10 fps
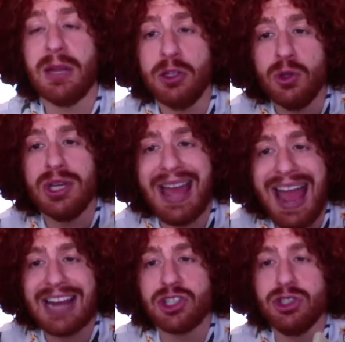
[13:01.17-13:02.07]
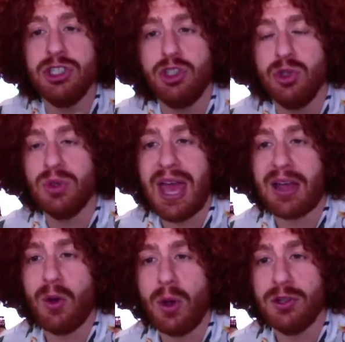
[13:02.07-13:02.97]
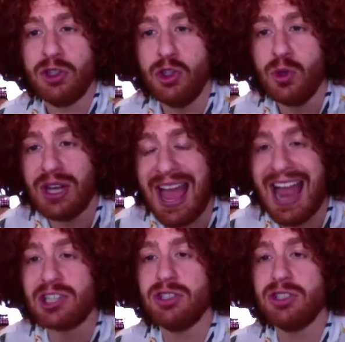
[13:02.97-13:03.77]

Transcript: You can actually do that, you can actually